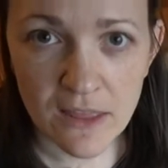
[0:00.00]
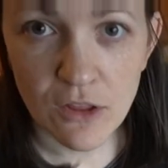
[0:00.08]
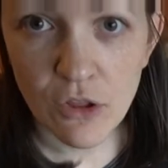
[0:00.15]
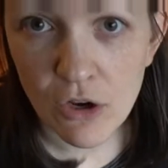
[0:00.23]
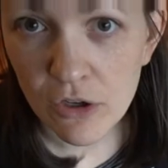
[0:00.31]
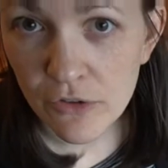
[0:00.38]
the
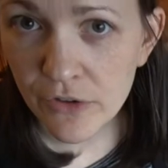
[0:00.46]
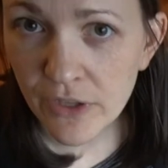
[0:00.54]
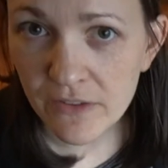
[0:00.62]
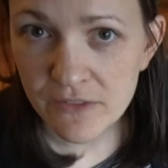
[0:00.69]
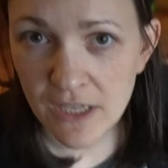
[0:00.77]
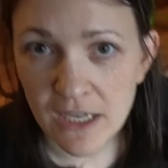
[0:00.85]
longer
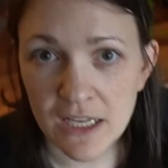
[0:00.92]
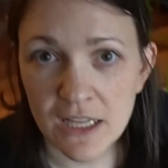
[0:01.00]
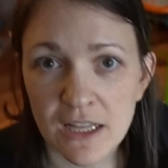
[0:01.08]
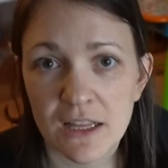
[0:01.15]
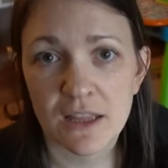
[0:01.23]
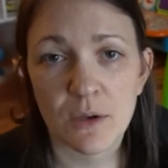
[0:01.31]
they've done
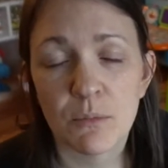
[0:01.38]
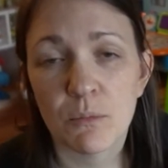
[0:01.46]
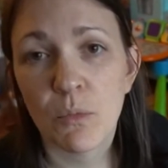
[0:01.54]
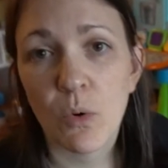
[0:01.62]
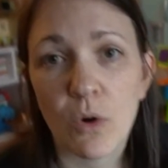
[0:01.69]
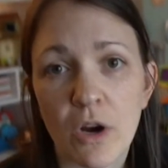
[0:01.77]
it, the
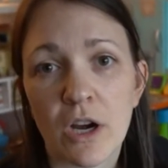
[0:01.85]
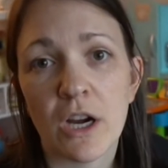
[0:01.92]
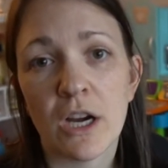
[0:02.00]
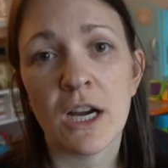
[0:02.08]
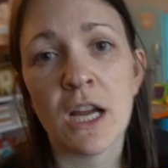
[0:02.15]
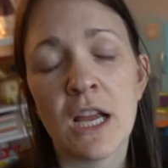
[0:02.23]

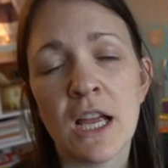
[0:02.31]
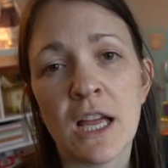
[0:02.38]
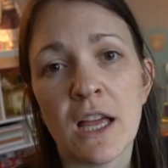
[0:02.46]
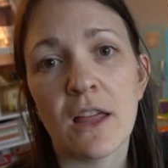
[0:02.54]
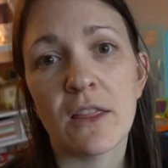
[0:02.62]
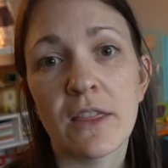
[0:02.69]
more
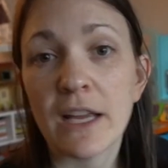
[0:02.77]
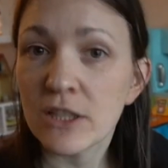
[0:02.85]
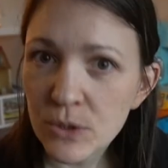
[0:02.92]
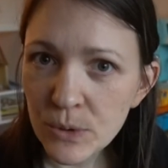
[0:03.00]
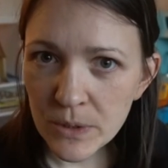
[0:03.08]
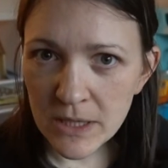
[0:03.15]

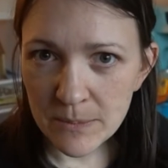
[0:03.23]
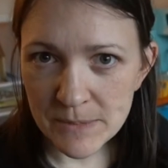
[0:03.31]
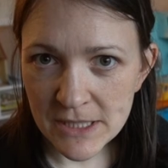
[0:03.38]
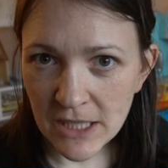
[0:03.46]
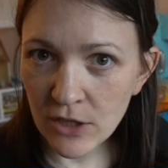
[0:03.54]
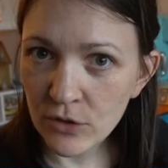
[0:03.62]
they do it
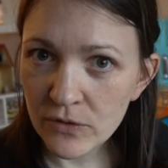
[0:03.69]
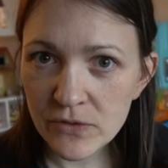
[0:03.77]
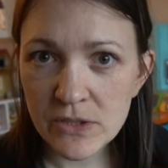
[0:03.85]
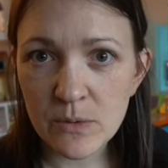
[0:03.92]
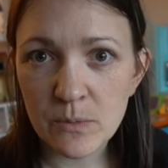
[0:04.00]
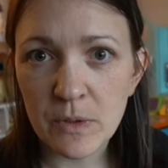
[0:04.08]

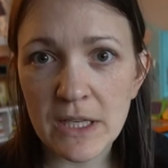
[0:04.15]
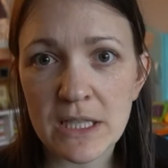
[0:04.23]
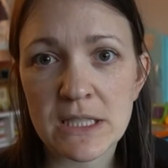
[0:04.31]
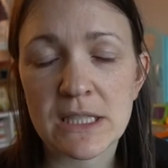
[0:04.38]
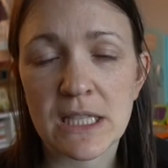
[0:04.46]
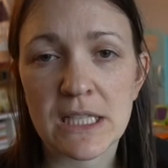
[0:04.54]
themselves,
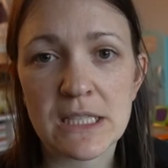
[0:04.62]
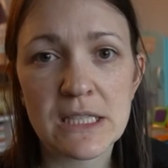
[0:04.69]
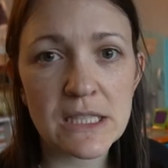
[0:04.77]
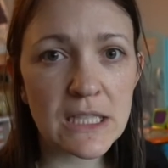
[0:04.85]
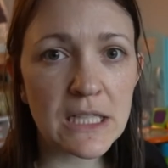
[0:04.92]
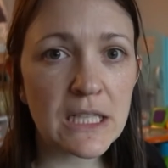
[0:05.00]
because they
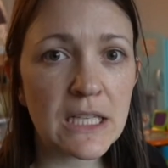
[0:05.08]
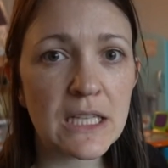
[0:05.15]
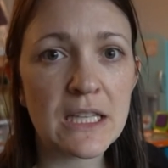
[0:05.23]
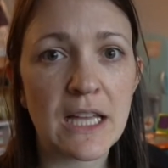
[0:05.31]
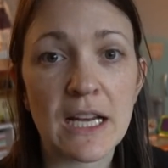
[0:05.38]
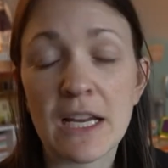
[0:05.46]

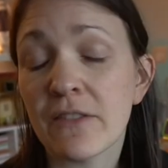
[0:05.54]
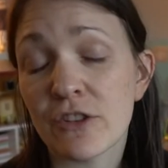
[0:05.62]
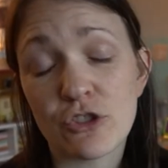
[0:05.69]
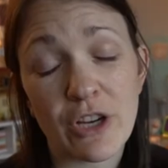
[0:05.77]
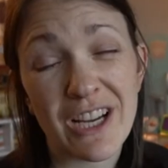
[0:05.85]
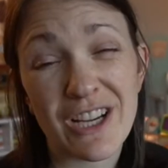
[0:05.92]
see that
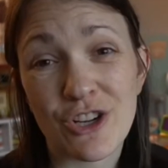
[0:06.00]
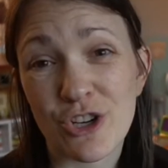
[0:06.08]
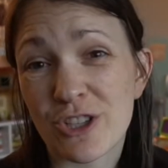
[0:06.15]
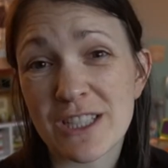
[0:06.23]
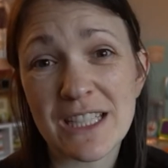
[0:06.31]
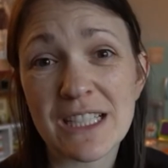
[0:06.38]
even trained
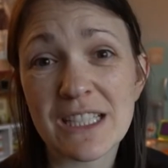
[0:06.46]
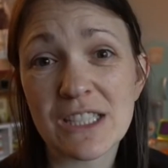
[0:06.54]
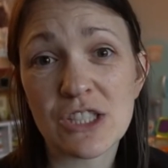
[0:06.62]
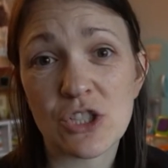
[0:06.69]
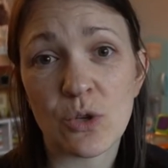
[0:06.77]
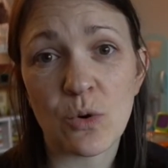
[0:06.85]

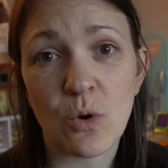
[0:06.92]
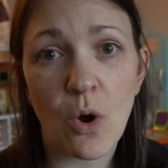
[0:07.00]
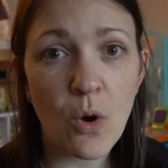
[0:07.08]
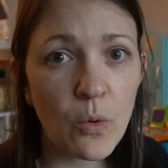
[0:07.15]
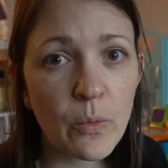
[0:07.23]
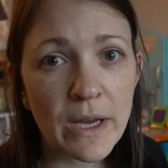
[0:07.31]
nurses don't
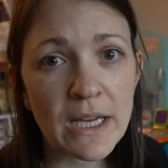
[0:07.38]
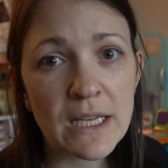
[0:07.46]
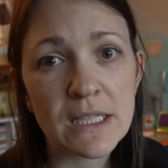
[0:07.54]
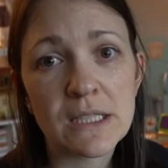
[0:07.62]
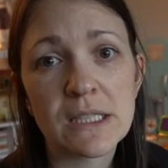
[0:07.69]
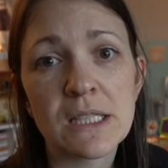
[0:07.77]

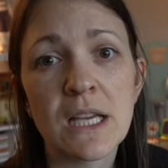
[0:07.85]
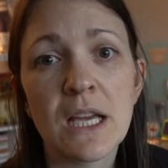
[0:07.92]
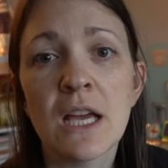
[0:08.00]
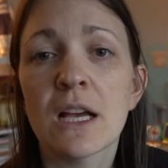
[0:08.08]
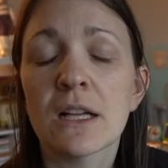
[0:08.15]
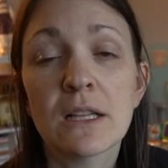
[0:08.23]
always
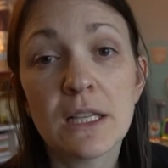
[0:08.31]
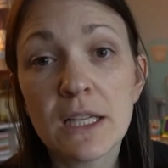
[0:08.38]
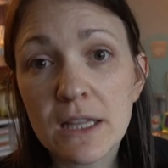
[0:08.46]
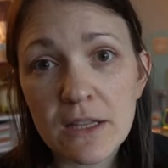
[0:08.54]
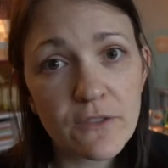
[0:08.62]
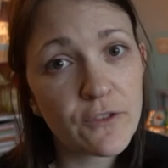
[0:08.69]

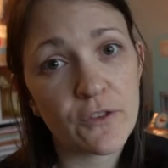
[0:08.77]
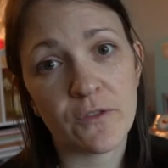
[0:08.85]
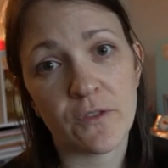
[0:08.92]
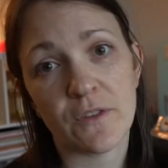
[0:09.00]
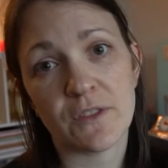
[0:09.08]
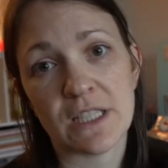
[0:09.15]
clean the full
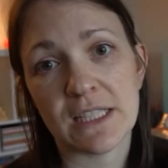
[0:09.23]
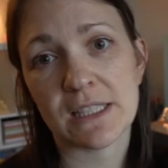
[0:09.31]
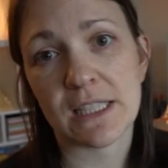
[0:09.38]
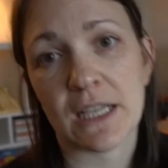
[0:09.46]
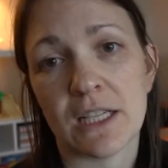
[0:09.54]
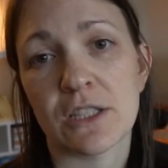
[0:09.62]

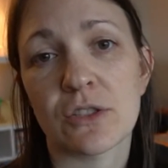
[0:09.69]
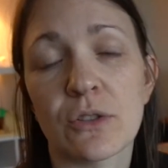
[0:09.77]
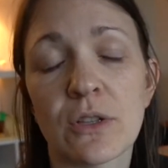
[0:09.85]
15 seconds or